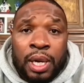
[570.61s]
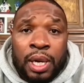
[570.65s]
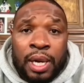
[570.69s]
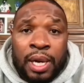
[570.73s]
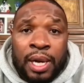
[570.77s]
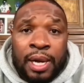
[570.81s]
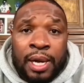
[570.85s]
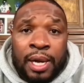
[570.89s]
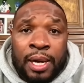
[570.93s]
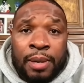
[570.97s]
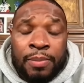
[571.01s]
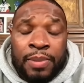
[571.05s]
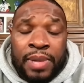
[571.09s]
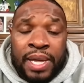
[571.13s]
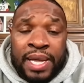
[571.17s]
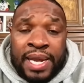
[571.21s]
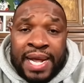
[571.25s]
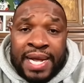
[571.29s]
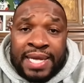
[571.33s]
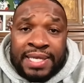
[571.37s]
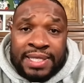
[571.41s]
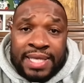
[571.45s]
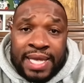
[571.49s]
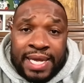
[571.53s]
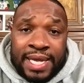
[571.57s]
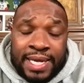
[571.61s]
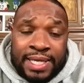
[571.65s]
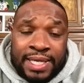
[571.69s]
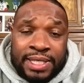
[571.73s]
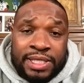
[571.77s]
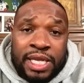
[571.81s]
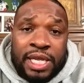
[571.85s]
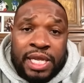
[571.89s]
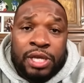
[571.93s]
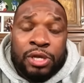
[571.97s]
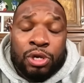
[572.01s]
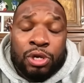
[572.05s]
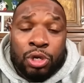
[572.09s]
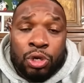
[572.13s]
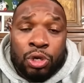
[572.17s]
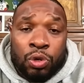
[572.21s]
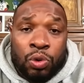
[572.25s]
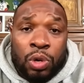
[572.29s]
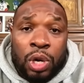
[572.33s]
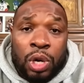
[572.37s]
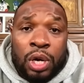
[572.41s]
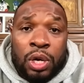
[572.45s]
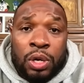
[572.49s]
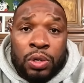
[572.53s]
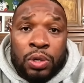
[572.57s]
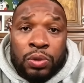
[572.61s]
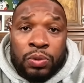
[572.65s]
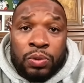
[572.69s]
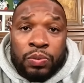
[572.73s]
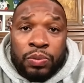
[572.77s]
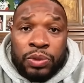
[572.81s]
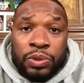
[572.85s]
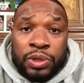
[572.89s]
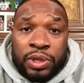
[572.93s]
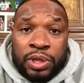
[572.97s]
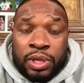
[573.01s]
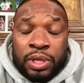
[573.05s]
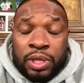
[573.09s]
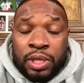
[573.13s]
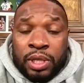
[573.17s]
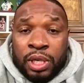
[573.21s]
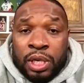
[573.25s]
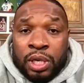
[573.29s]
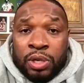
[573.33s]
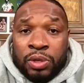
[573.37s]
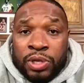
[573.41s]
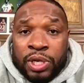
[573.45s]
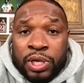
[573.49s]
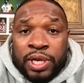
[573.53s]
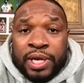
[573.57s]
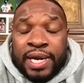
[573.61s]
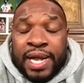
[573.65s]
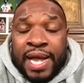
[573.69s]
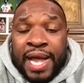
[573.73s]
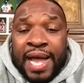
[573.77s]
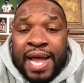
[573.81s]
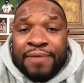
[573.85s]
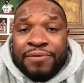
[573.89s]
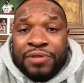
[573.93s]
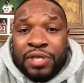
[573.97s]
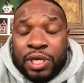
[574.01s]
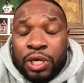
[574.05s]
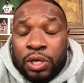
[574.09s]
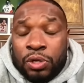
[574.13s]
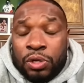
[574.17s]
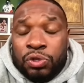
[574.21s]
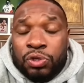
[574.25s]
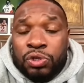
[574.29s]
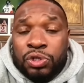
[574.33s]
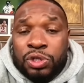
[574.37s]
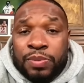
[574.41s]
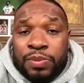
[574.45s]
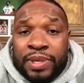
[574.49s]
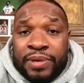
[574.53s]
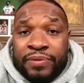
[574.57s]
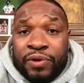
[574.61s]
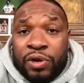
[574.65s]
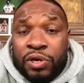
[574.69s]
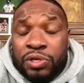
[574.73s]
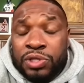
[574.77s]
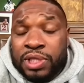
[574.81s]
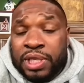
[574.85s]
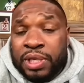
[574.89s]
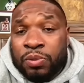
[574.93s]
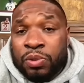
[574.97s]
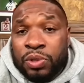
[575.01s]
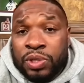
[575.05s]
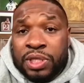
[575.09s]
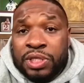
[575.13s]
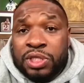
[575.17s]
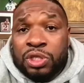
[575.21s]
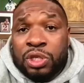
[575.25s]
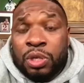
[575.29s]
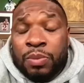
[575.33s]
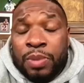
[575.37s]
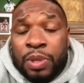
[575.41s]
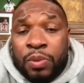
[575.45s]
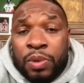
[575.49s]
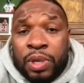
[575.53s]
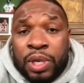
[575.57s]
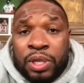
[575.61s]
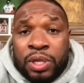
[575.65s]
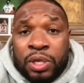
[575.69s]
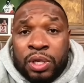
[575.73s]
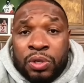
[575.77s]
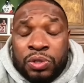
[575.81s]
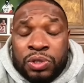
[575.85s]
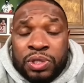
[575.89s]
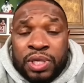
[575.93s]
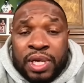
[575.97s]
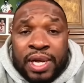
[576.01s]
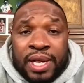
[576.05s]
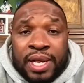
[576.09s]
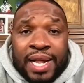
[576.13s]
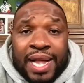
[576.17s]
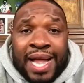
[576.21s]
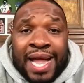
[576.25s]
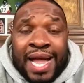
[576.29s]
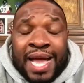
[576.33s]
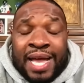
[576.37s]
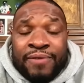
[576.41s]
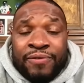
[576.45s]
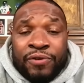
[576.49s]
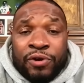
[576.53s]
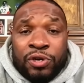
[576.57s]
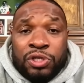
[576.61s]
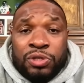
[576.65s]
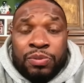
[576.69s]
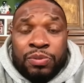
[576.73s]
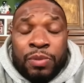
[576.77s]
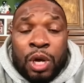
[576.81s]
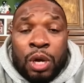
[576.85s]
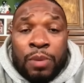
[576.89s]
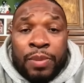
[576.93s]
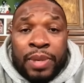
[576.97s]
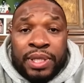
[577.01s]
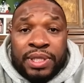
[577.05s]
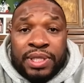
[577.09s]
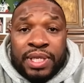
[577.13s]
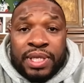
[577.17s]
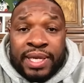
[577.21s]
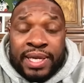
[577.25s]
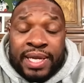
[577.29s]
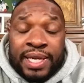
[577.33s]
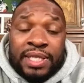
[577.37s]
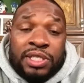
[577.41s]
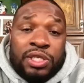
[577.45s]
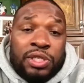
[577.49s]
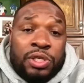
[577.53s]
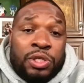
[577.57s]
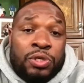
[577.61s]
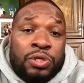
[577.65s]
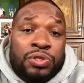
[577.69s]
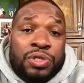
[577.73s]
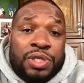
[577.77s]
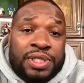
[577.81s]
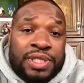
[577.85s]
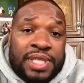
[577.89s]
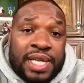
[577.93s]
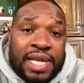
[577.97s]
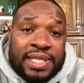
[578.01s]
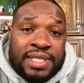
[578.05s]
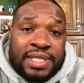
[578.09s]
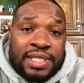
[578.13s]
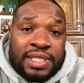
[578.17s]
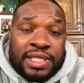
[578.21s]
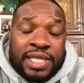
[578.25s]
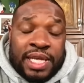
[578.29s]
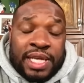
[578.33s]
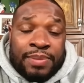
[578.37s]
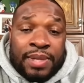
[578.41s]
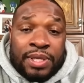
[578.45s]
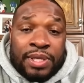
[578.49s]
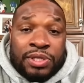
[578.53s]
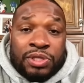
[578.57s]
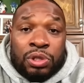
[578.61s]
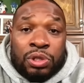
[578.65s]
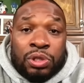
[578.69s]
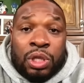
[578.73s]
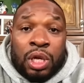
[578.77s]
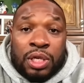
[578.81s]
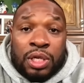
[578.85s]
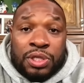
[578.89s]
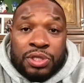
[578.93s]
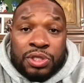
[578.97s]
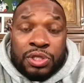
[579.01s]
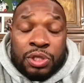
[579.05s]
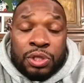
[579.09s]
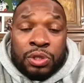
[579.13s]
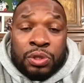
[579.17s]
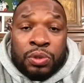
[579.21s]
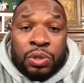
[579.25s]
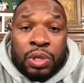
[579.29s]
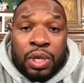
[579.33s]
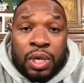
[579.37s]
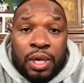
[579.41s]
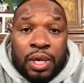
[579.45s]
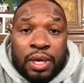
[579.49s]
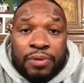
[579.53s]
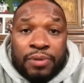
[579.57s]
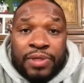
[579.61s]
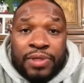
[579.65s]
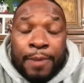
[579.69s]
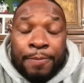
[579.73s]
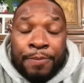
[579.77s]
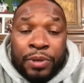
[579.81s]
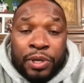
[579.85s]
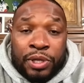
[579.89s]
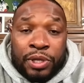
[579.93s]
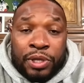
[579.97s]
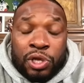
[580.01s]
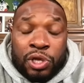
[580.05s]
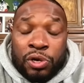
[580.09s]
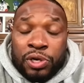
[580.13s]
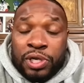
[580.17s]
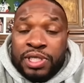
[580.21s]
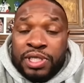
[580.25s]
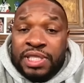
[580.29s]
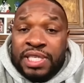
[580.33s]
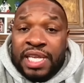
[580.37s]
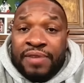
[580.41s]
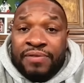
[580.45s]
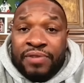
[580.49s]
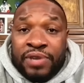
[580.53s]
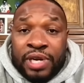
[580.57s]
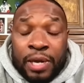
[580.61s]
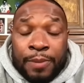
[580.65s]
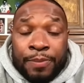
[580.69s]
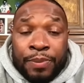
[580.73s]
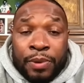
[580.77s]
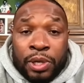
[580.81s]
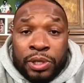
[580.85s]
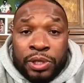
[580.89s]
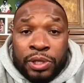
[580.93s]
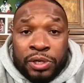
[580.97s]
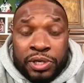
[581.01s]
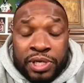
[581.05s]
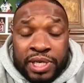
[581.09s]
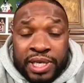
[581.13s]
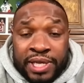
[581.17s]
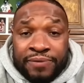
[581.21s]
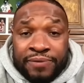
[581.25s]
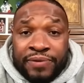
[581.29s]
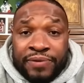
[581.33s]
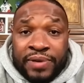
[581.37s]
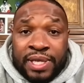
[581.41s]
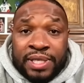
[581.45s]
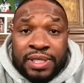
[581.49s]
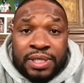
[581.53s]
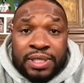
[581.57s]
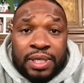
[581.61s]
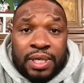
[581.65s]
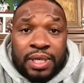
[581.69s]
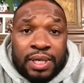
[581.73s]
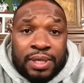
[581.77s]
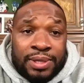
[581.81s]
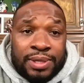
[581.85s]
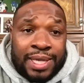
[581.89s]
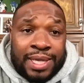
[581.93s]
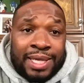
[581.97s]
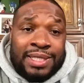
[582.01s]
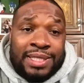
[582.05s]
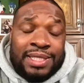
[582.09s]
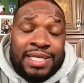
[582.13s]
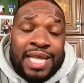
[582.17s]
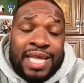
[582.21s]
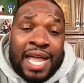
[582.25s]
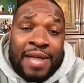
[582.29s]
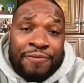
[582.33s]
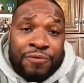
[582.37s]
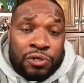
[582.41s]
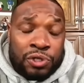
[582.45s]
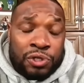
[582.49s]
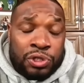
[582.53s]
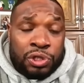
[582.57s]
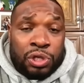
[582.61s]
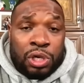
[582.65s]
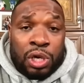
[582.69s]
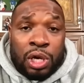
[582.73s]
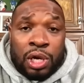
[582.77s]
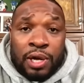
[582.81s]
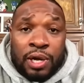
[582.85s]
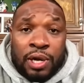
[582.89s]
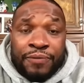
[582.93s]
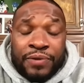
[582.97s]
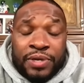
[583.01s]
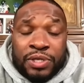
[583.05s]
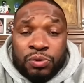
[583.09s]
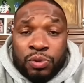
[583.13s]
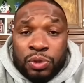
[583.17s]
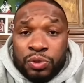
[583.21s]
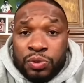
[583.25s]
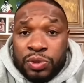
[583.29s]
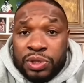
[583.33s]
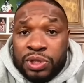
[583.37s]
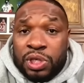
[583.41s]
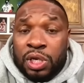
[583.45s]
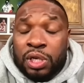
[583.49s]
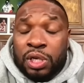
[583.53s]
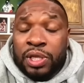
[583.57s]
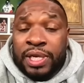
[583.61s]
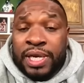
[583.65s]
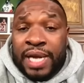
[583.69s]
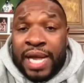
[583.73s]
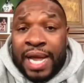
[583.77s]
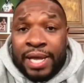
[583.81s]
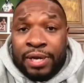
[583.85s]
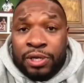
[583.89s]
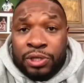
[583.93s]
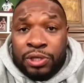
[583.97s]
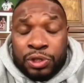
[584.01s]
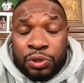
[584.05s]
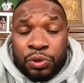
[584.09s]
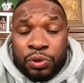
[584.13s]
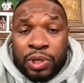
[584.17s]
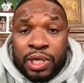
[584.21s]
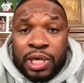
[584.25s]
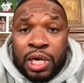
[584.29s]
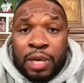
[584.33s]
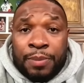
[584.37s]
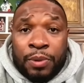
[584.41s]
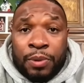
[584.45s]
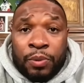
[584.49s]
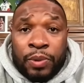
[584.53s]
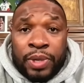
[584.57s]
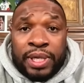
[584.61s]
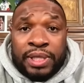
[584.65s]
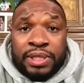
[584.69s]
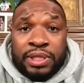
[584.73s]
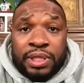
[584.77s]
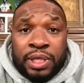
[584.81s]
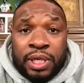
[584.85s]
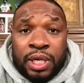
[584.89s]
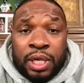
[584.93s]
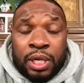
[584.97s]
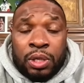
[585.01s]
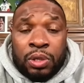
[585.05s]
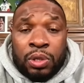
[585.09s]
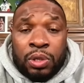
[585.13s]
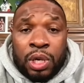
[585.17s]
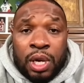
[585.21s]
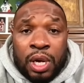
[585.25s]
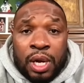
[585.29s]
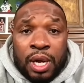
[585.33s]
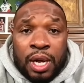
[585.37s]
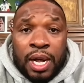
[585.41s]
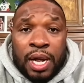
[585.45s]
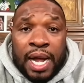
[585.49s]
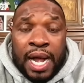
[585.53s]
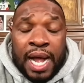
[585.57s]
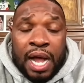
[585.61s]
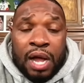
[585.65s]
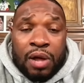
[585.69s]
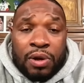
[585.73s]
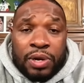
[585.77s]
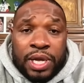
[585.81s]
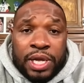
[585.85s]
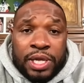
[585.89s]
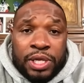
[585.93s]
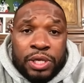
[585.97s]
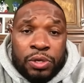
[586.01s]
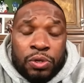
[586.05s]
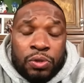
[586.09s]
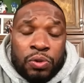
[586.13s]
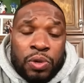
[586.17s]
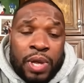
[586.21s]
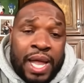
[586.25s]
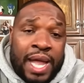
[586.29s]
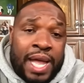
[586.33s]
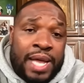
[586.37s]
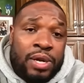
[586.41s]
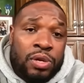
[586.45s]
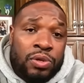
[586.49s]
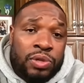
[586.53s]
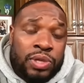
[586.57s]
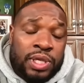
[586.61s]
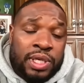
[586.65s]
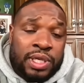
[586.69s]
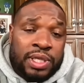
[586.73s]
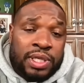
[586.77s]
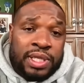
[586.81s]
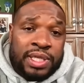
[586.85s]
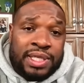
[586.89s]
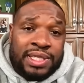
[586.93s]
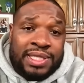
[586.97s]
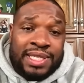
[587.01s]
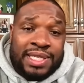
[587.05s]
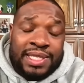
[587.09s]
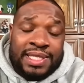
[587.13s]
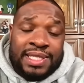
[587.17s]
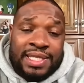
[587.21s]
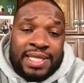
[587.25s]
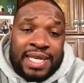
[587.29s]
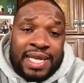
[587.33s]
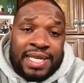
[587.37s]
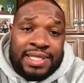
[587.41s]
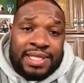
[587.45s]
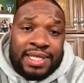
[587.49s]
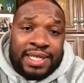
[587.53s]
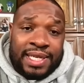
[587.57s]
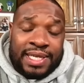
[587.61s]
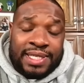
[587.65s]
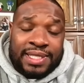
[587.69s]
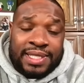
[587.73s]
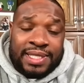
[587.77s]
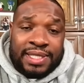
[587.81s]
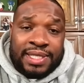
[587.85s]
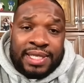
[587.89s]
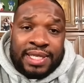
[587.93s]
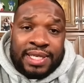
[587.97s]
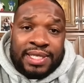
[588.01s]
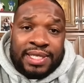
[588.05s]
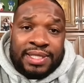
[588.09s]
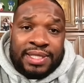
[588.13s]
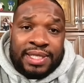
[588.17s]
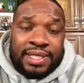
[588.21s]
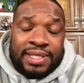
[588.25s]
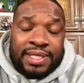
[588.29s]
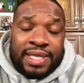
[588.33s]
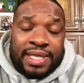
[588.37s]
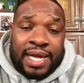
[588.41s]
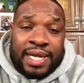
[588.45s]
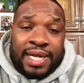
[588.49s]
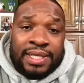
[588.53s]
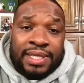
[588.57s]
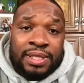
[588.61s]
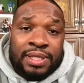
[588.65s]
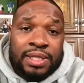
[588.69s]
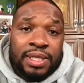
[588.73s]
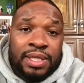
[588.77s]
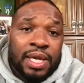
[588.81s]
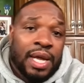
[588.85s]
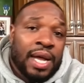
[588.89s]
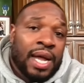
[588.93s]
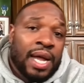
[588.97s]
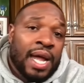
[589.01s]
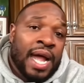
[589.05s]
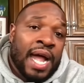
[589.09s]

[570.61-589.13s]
Um, and as they continue to grow, you know, they're going to have to go through some adversity. Well, this is going to be one of those adverse moments against the Houston Texans team that you lost to, that put thirty-seven up on your defense, that stifled your offense, which we saw the Niners do a couple weeks ago. How can you handle the, the success against the Tennessee Titans?